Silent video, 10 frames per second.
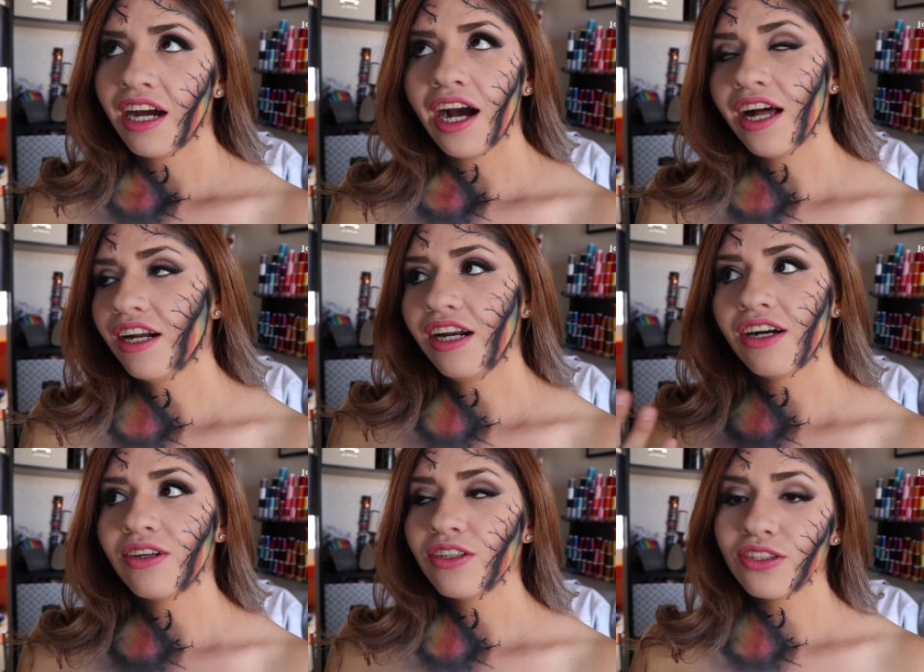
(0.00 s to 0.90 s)
I don't
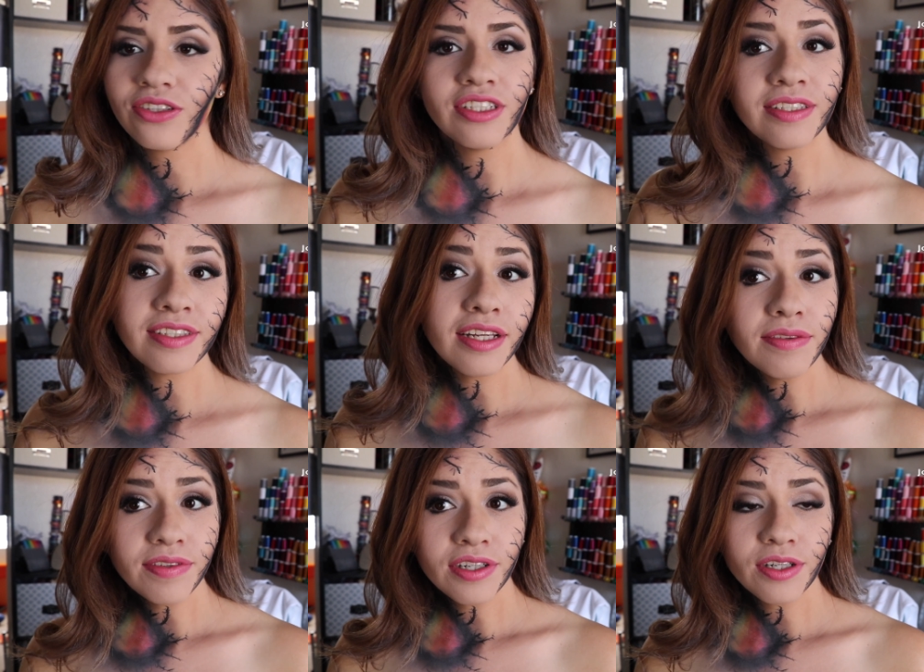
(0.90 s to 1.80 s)
know, use a
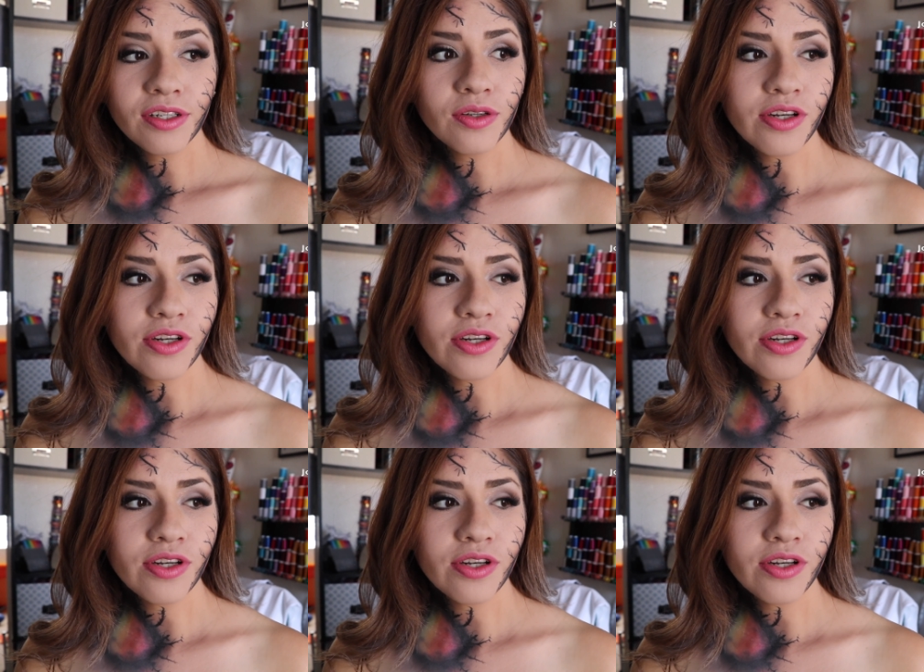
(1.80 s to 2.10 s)
silver